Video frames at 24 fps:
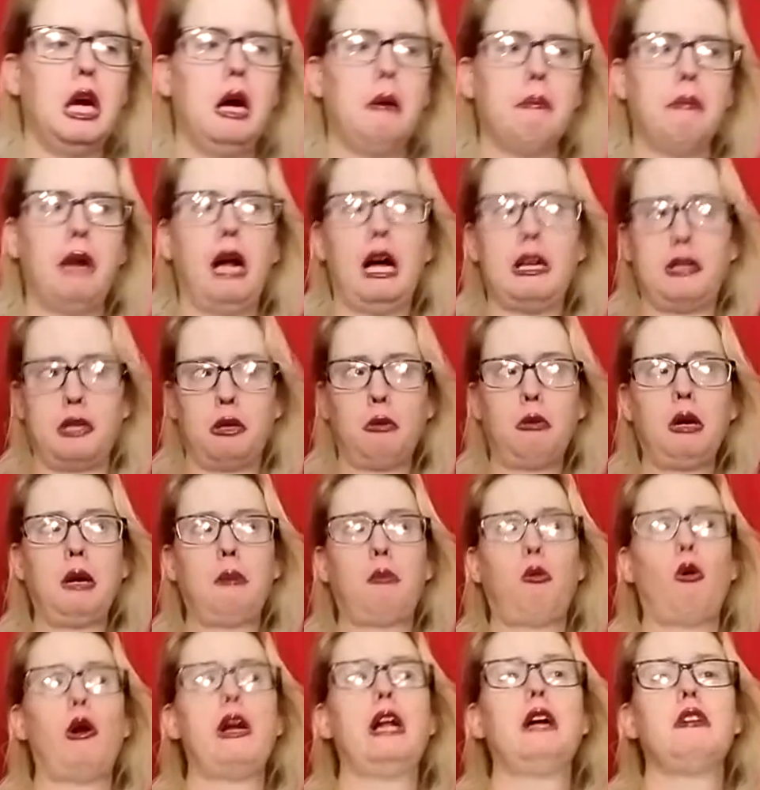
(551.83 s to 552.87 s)
But I do want to
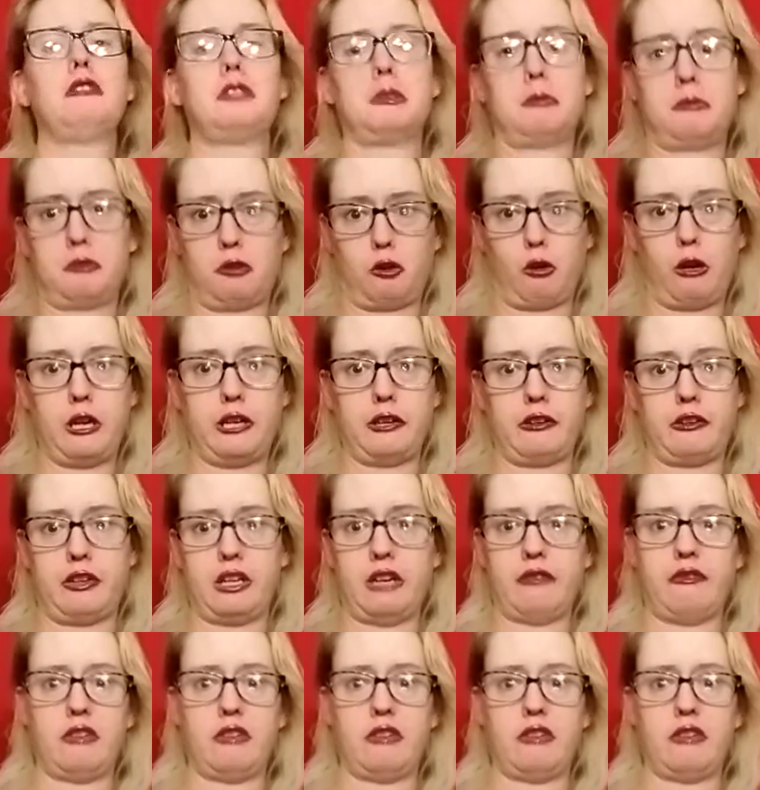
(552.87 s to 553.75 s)
point out some great stuff.